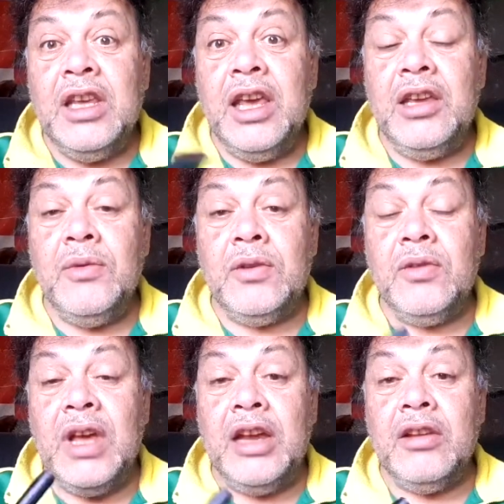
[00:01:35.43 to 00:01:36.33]
and you want to
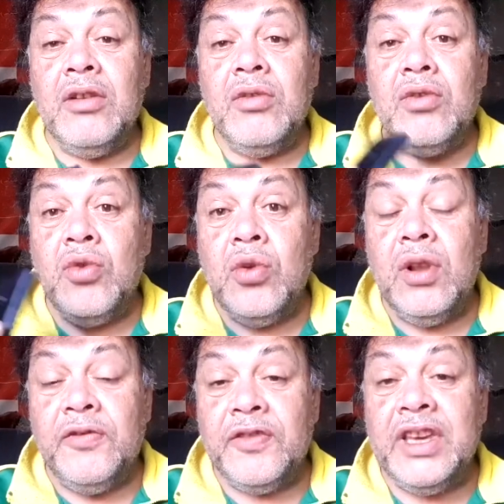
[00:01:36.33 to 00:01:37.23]
kind of go Google
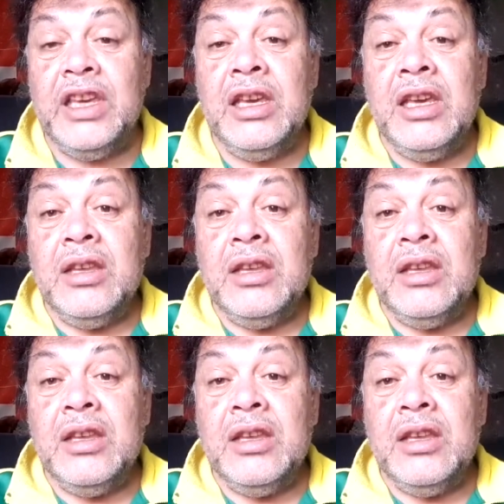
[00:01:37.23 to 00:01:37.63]
free